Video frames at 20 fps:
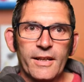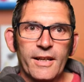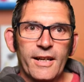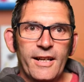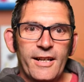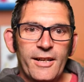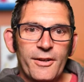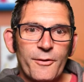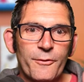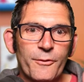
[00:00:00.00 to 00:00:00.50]

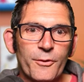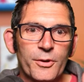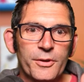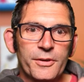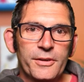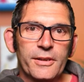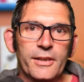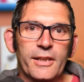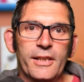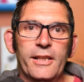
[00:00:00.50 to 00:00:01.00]
Hello
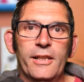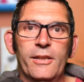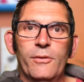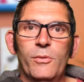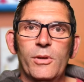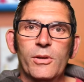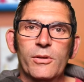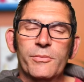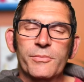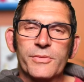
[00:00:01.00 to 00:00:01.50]
everyone,
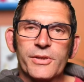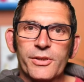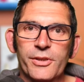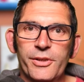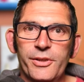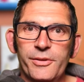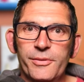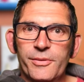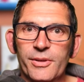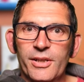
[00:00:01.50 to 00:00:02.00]
welcome
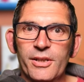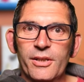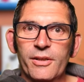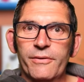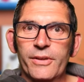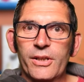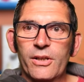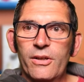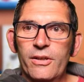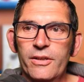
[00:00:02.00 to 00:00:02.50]
to
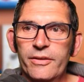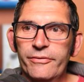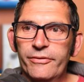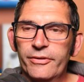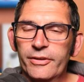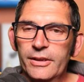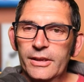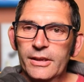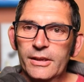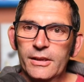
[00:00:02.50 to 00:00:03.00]
another live.
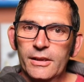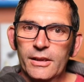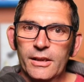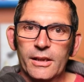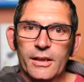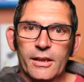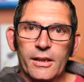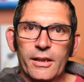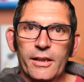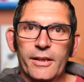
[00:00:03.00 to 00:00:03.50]

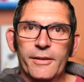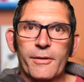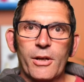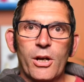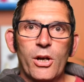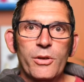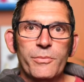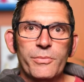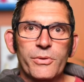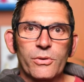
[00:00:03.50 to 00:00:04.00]
I
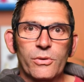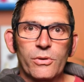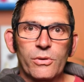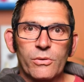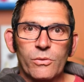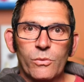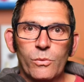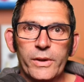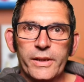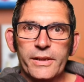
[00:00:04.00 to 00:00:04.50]
hope
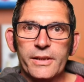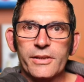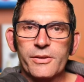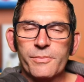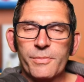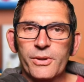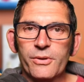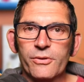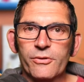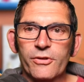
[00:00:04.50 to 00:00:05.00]
your week has
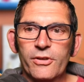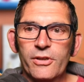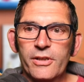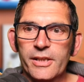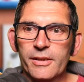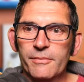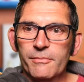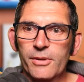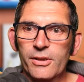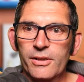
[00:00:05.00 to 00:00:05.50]
been
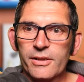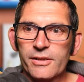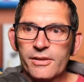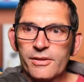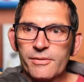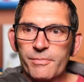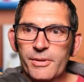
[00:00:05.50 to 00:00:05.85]
alright. Mine's